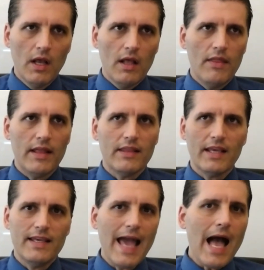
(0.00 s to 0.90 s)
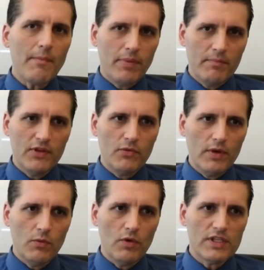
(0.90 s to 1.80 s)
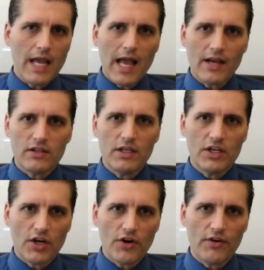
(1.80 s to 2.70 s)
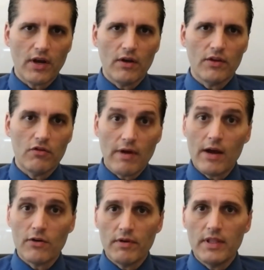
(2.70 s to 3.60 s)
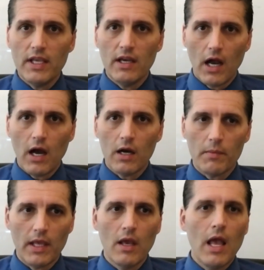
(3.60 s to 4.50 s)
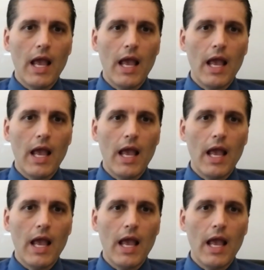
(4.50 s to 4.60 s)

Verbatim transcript: that the gap between what's actually occurring on the ground or in the economy